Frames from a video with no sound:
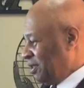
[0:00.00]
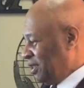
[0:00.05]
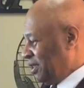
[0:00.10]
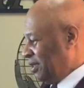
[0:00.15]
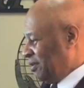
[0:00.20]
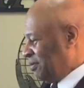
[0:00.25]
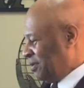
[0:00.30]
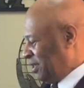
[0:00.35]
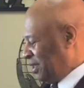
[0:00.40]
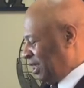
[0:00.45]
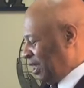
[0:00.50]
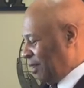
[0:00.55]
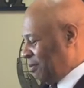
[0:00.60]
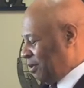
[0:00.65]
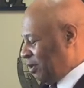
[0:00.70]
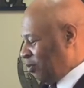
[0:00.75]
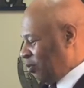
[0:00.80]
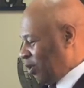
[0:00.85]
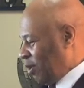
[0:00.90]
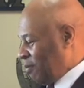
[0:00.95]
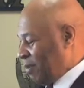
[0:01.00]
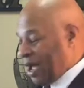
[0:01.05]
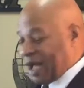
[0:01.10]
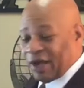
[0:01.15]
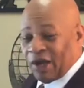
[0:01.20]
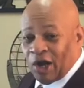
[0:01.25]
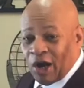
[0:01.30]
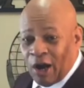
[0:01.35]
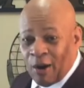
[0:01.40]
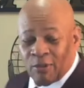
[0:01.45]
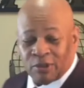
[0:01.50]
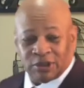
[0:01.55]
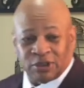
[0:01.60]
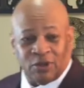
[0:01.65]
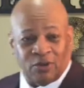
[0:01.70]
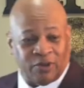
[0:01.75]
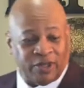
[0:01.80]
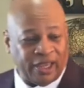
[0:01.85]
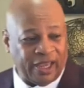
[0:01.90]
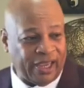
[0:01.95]
it would tell me where my car was
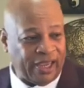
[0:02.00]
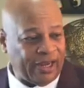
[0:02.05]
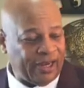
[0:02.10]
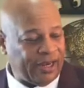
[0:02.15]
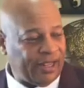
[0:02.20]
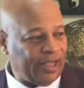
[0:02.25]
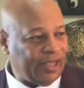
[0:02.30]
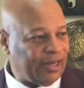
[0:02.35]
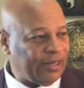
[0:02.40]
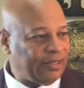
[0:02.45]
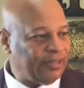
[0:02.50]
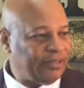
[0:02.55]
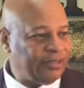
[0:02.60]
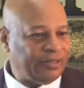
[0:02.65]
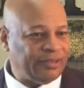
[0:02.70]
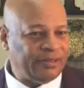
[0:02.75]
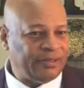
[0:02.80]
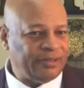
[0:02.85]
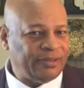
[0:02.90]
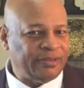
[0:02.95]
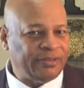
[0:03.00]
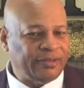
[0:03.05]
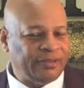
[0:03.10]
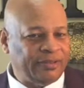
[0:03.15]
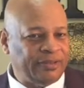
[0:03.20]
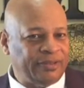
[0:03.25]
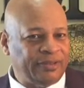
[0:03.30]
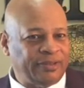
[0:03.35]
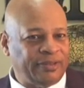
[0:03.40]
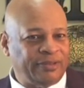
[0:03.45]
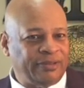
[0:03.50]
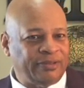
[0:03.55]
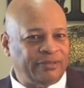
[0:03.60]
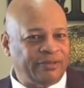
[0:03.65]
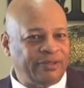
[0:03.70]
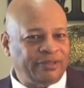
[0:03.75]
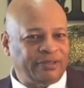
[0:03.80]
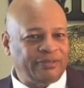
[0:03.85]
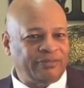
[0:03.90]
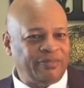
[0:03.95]
located at.
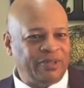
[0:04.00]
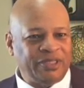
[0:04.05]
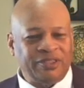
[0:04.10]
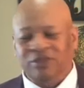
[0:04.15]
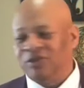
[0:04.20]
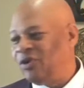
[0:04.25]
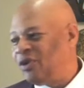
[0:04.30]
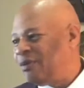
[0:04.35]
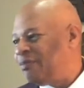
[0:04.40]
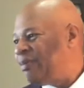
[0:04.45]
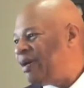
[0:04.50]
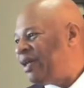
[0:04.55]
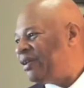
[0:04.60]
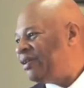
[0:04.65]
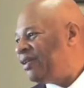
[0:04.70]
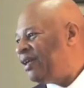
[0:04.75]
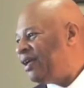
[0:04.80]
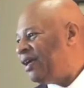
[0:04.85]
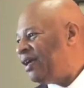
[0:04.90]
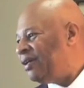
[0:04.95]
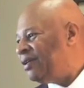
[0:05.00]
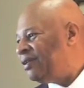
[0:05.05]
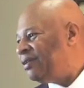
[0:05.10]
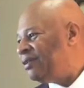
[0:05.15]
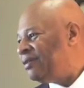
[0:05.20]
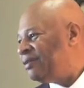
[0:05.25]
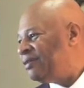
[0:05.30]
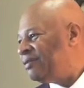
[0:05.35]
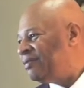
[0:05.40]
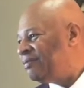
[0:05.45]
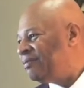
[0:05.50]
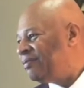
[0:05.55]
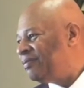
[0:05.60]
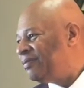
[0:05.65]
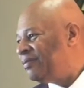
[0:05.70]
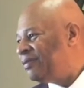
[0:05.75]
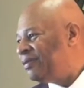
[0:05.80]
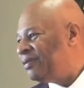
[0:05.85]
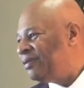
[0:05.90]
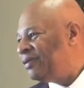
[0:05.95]
It's a big joke about that.
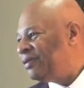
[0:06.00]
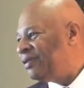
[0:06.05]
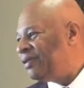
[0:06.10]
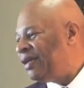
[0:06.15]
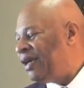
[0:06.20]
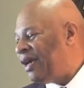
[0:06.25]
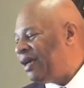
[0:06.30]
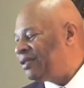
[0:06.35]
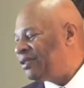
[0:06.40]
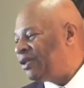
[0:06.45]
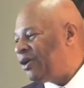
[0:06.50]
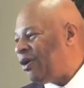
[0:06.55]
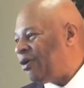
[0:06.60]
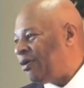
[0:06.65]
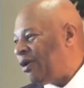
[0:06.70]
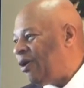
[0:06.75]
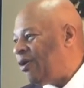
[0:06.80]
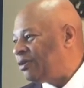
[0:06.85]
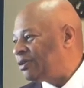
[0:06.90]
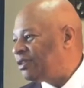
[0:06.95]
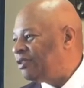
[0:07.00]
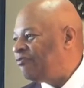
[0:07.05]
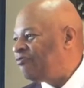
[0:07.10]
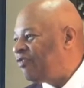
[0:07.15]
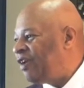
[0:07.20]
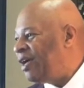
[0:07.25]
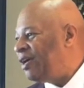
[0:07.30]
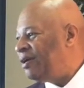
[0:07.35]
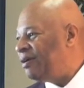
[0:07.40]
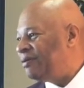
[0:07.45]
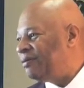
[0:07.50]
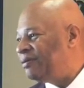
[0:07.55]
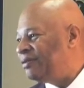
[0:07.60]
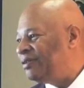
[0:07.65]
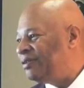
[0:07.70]
That's called lost and found.